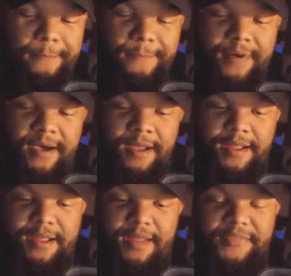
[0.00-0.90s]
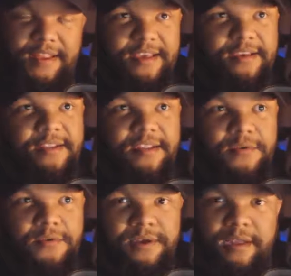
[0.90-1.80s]
but I think that was
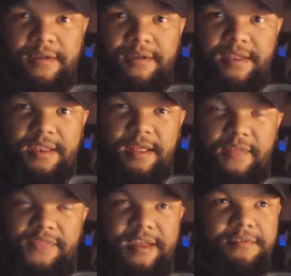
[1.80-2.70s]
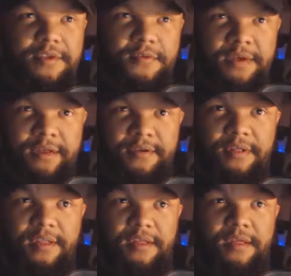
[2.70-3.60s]

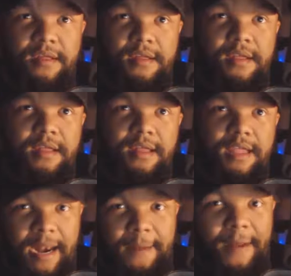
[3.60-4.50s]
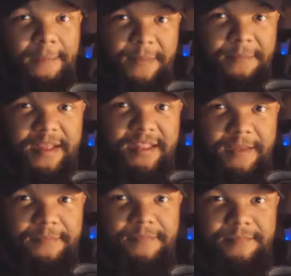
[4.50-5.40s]
Corderis. And I might be messing
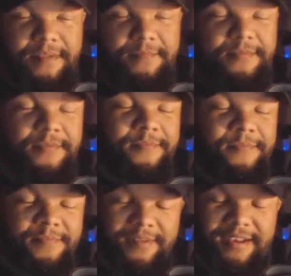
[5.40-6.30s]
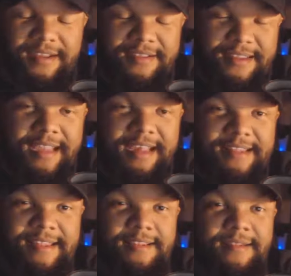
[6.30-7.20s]
up, mispronunciation.